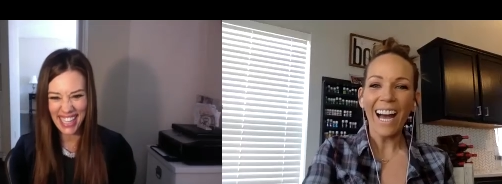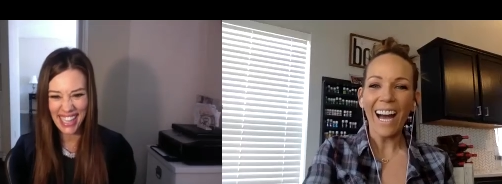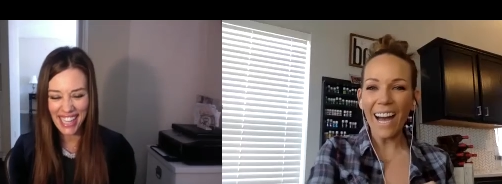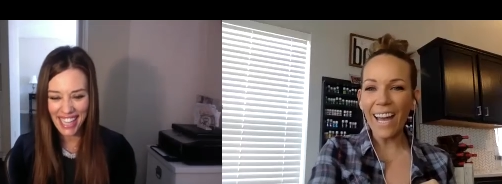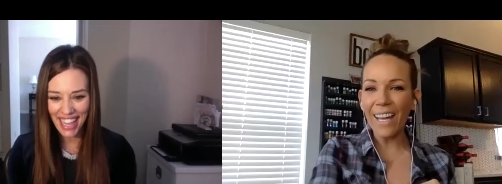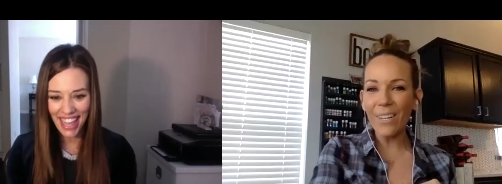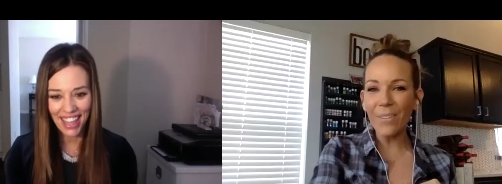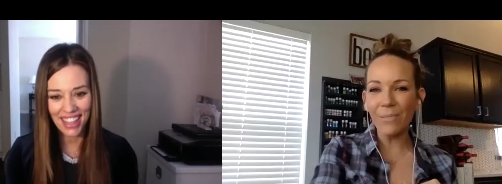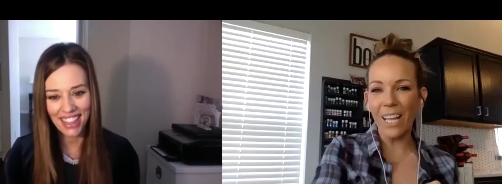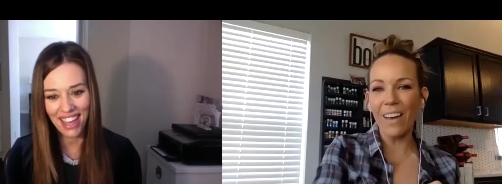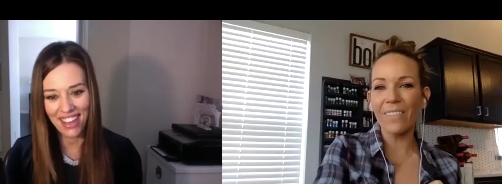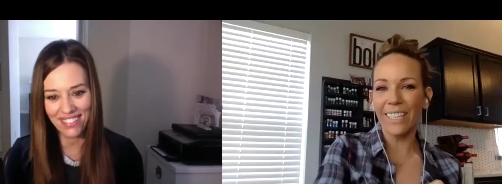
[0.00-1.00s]
Speaker 1: I am
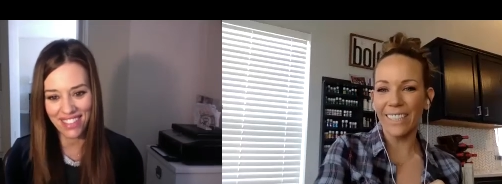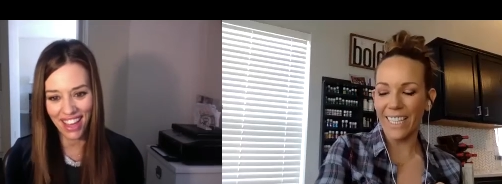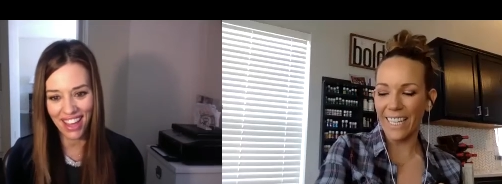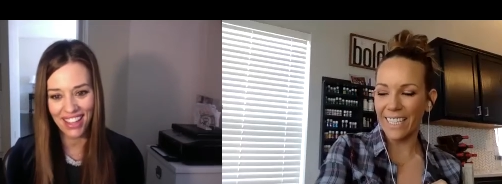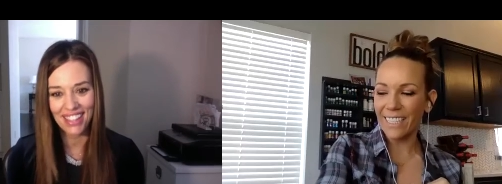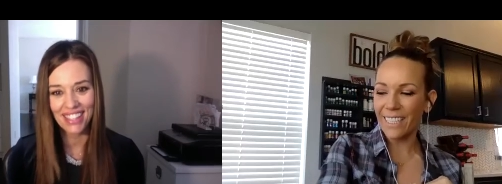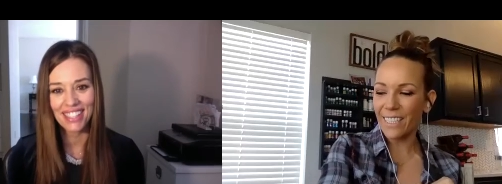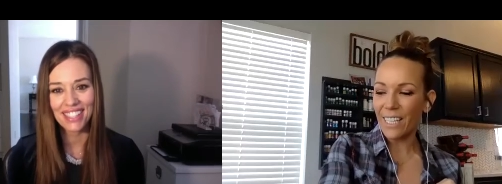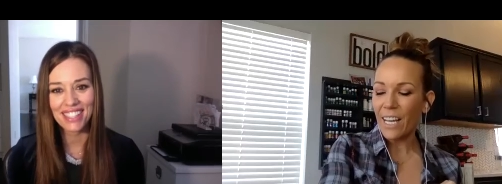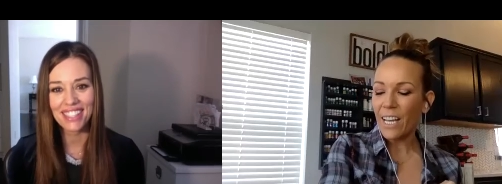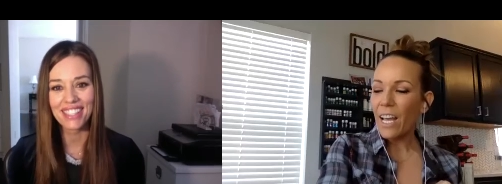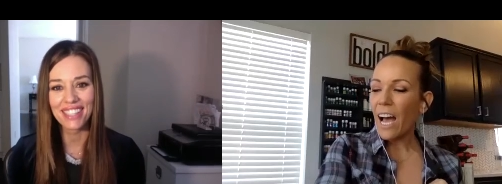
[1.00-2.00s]
loving this.
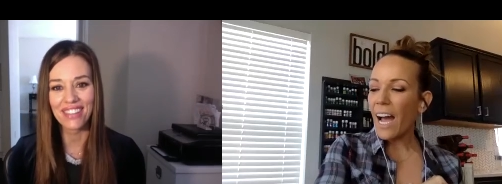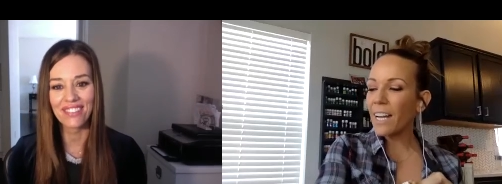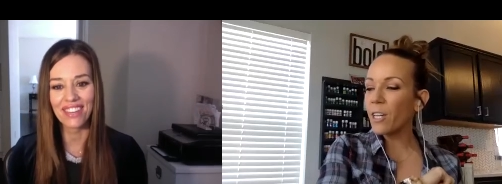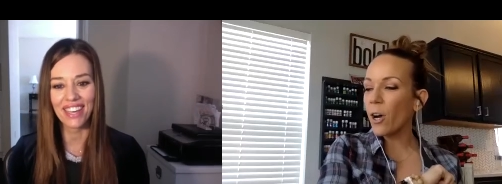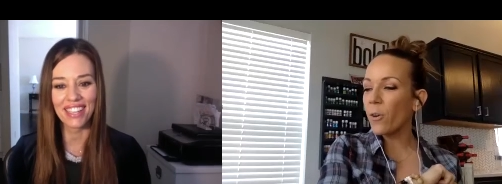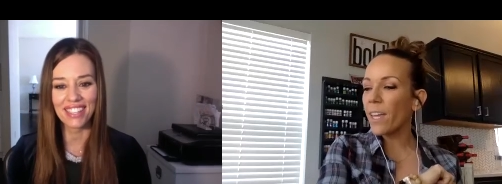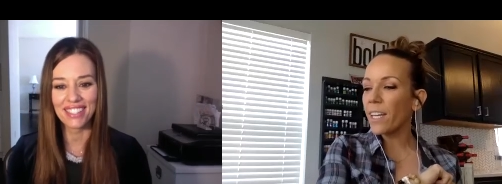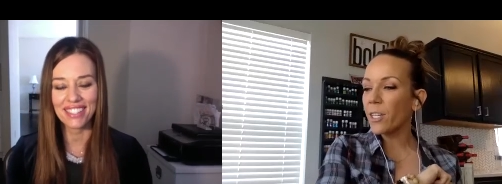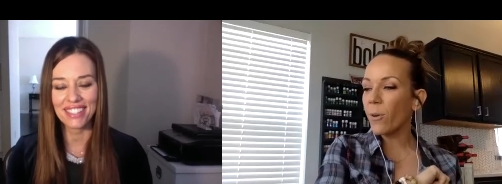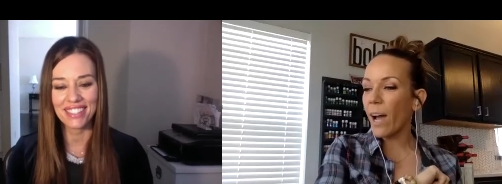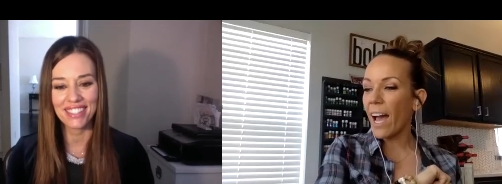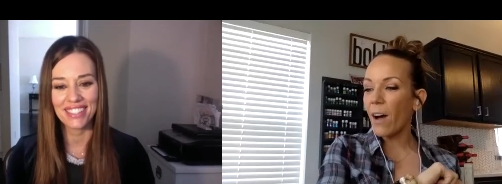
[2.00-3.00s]
I know that
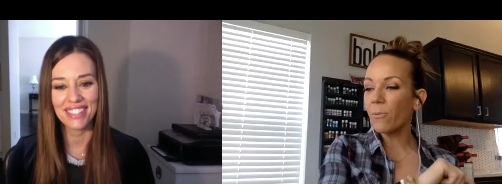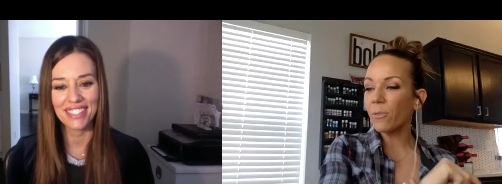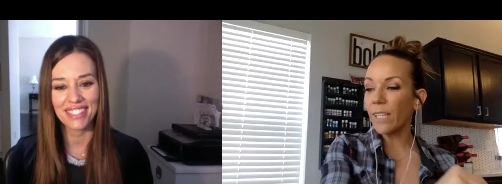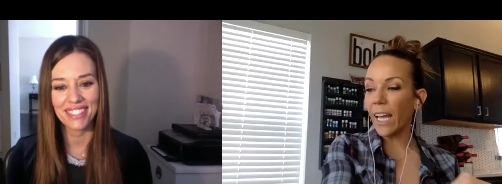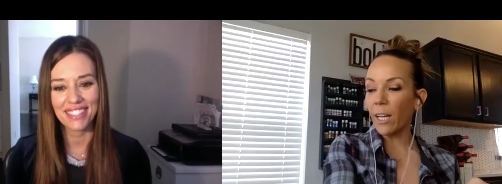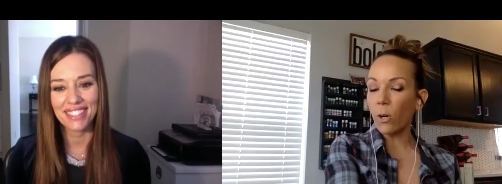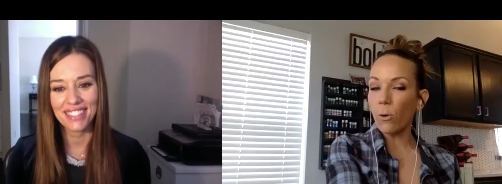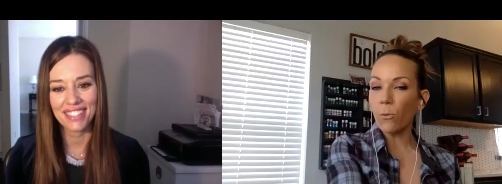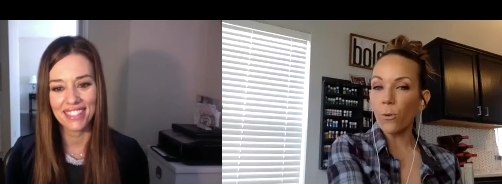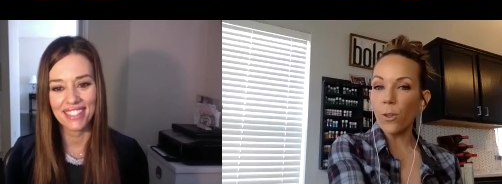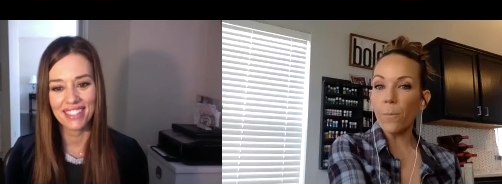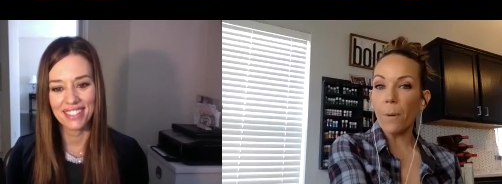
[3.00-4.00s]
you have like
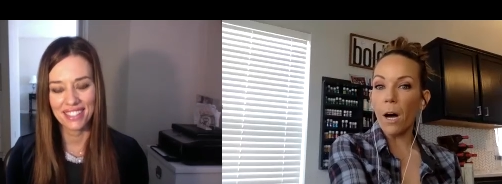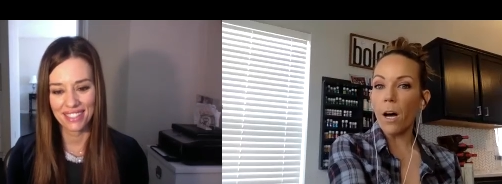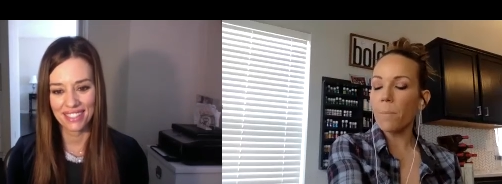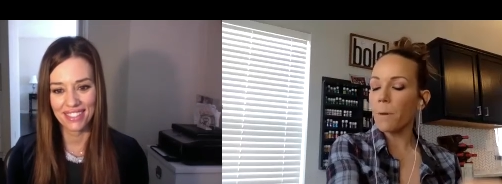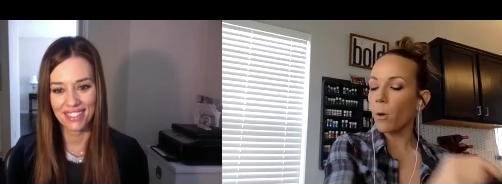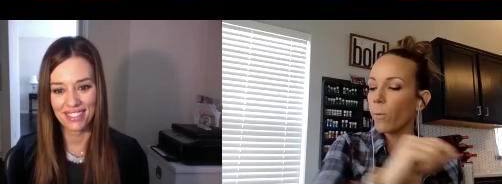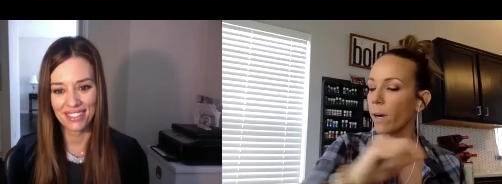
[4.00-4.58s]
for the balm.